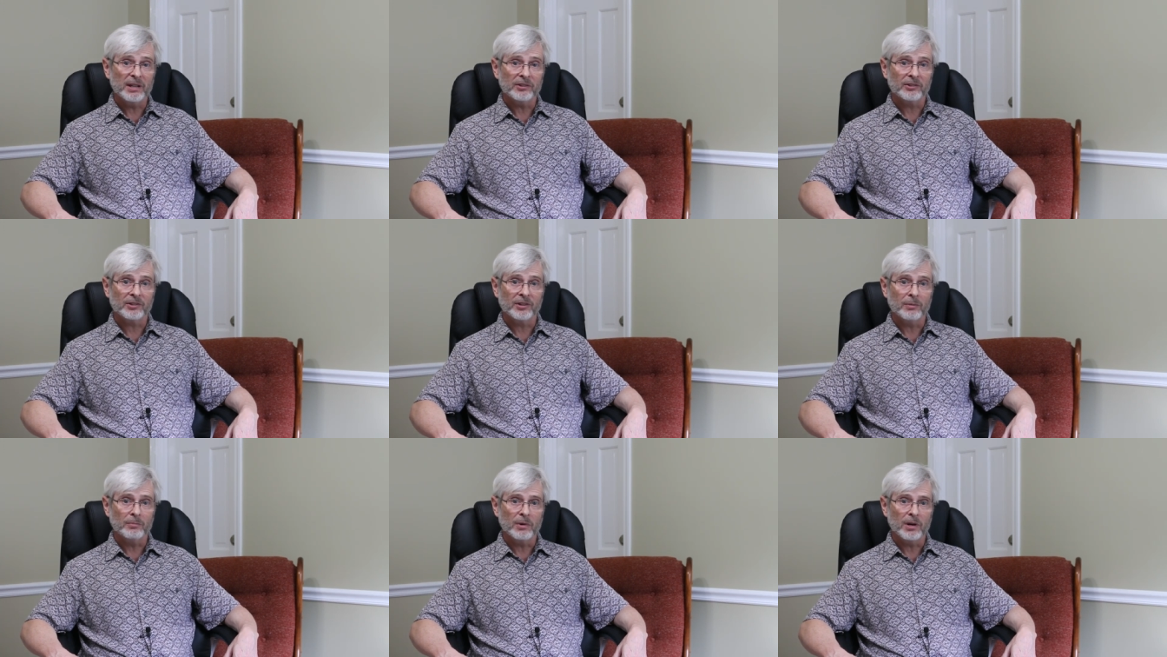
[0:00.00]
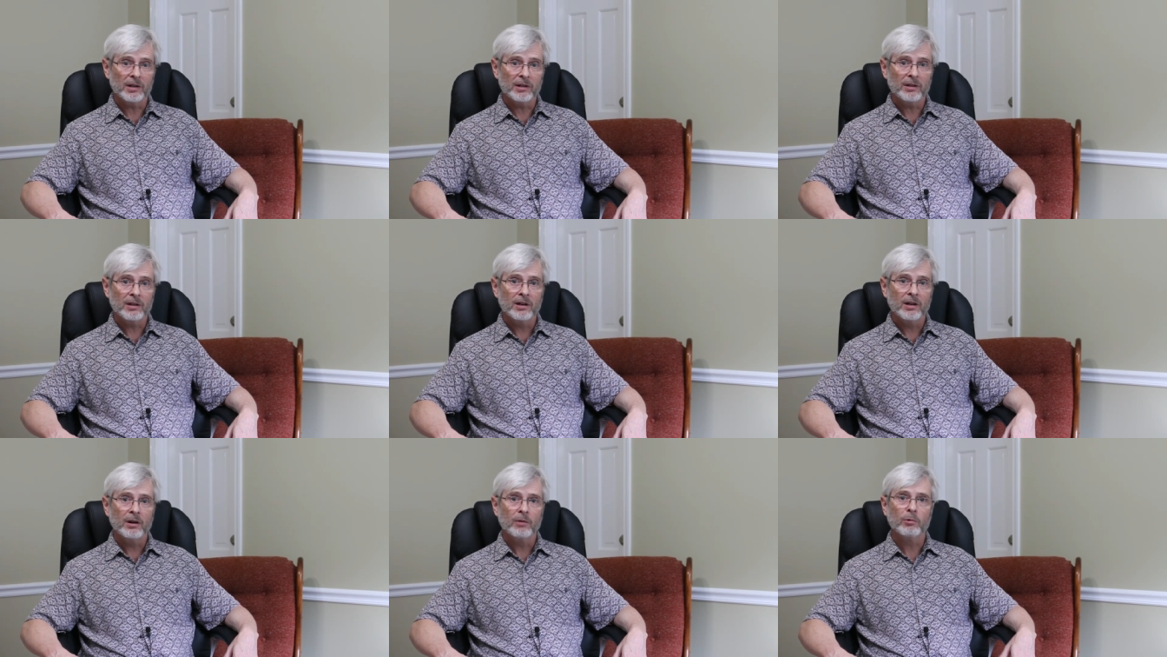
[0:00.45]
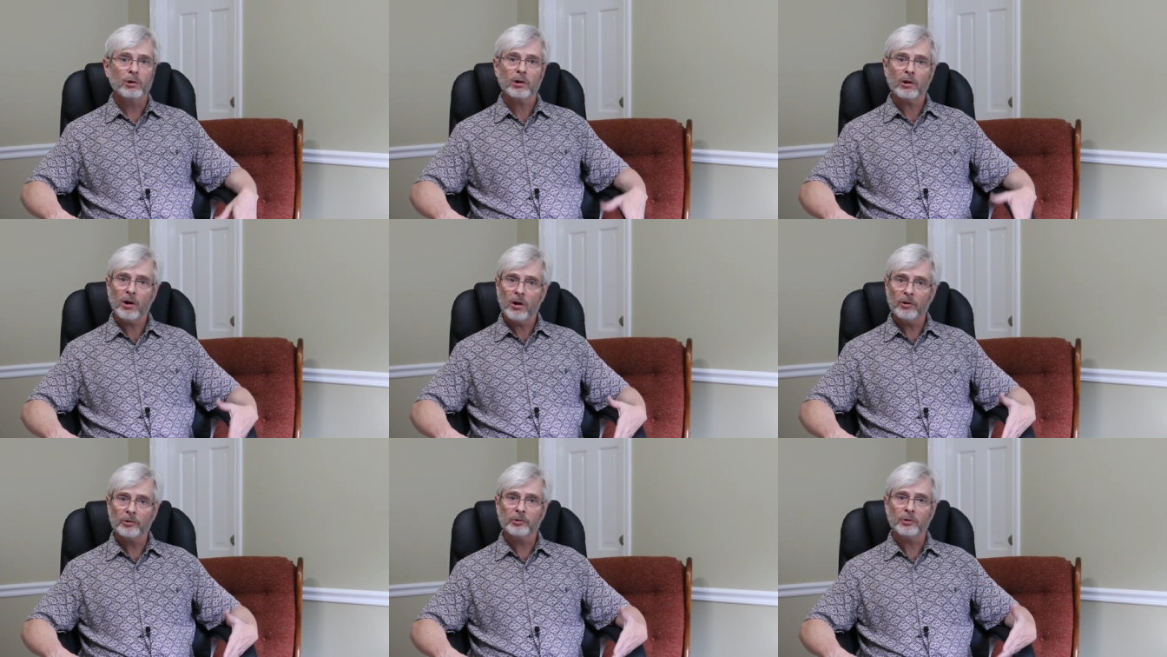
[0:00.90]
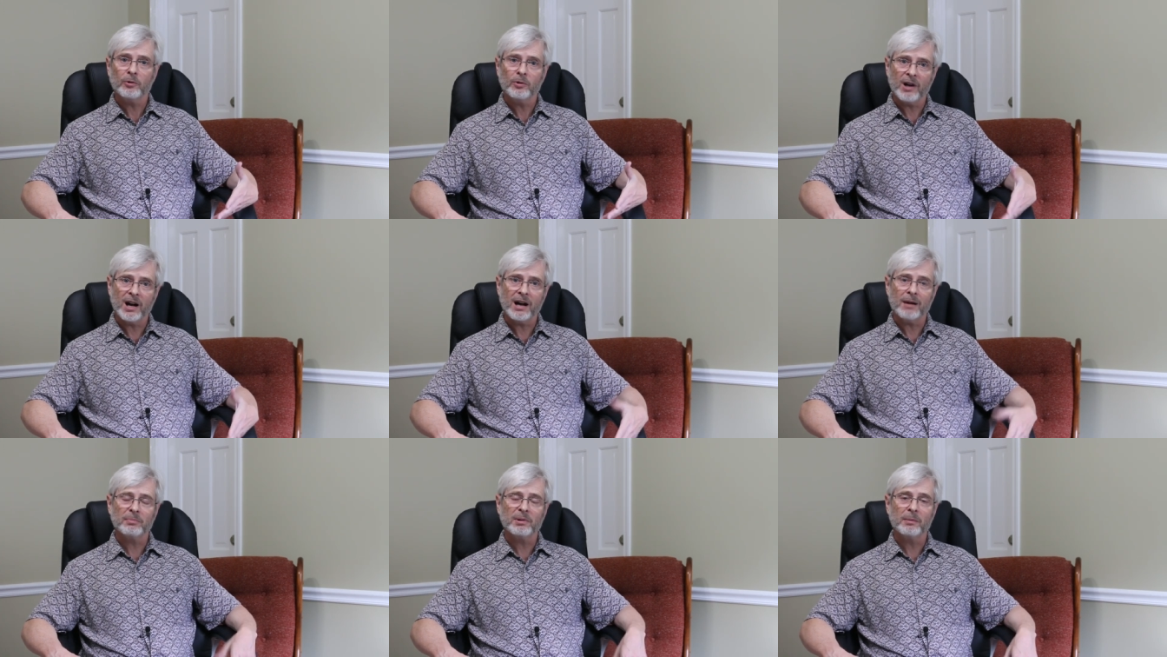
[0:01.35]
someone, we're also
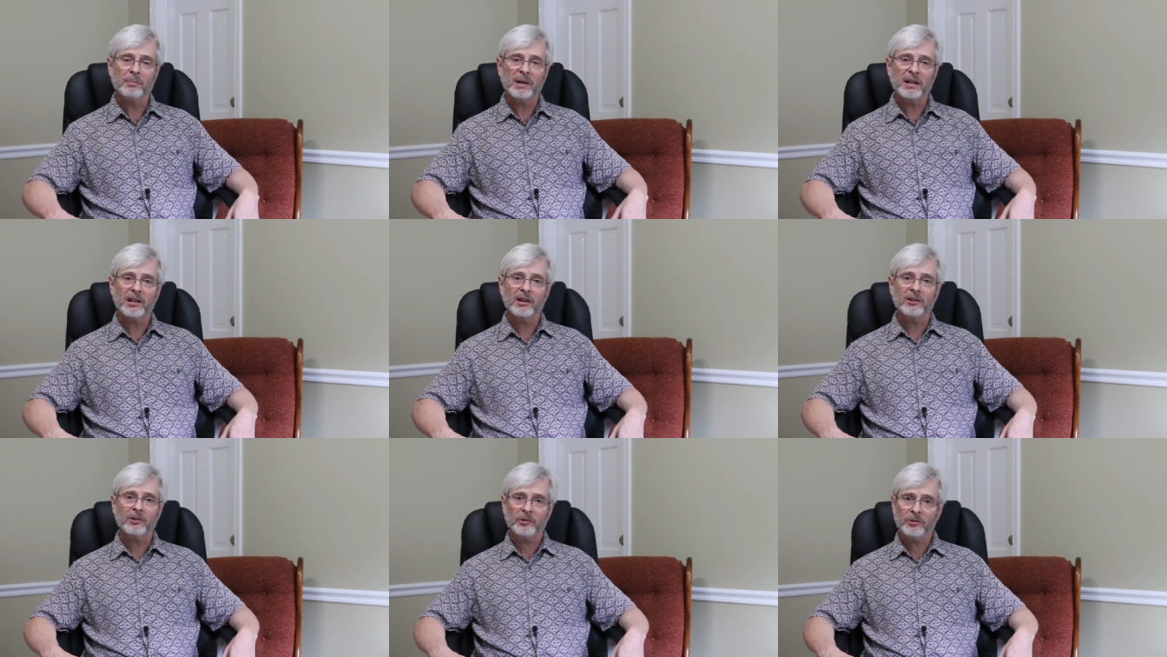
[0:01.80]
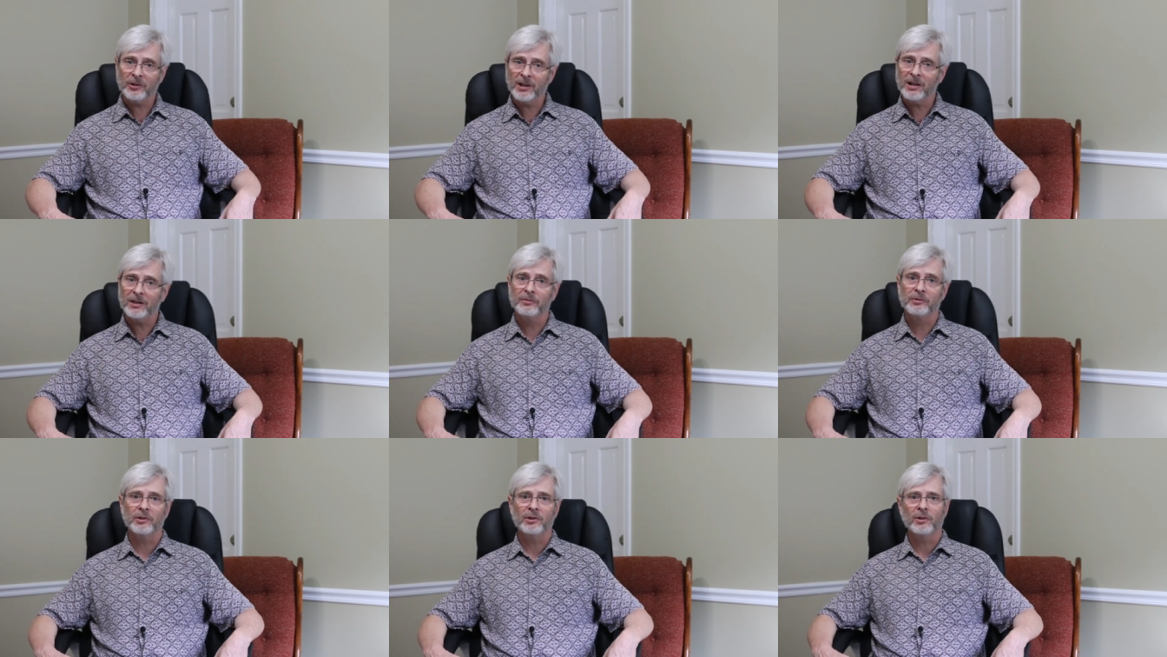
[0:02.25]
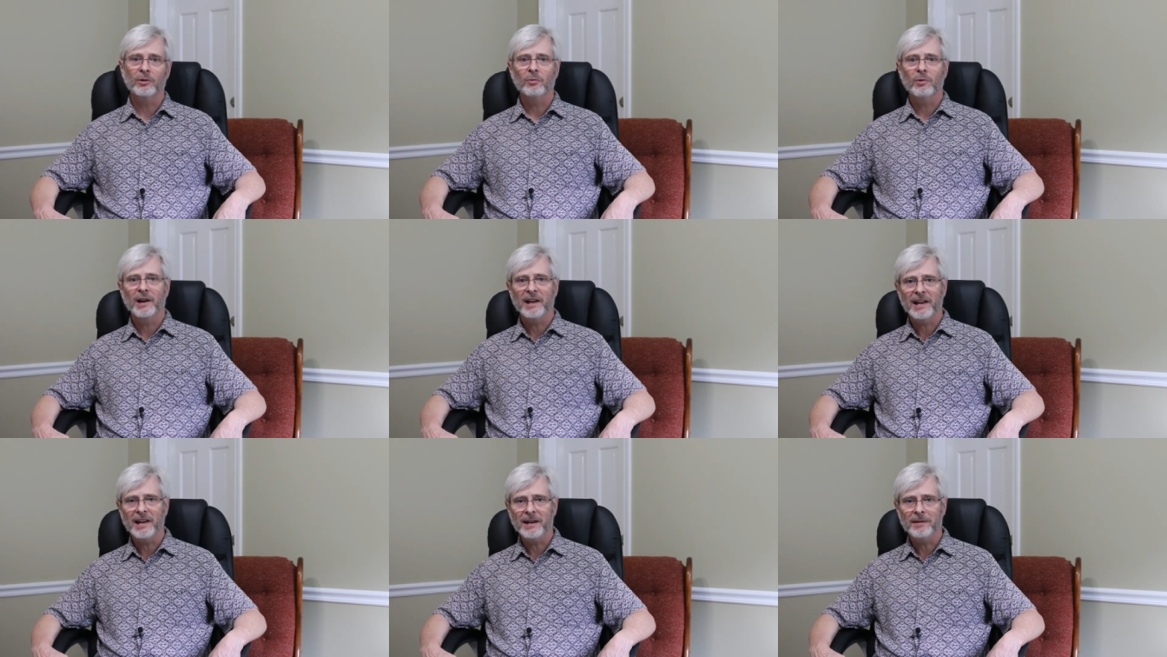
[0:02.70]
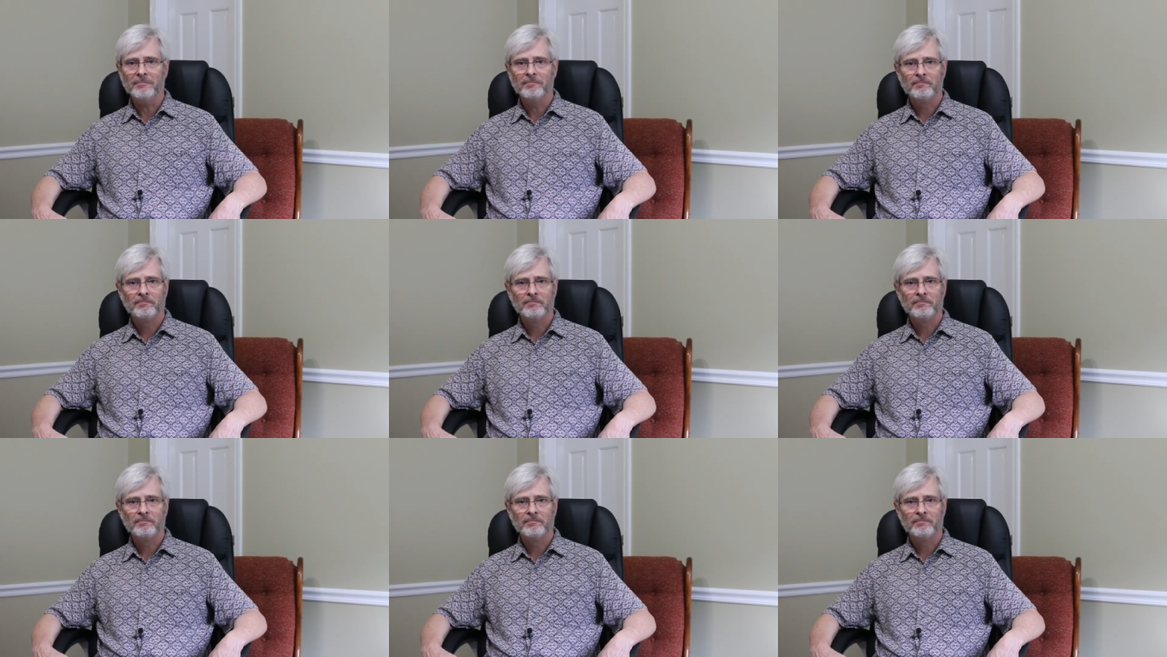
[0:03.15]
complimenting ourselves in a way.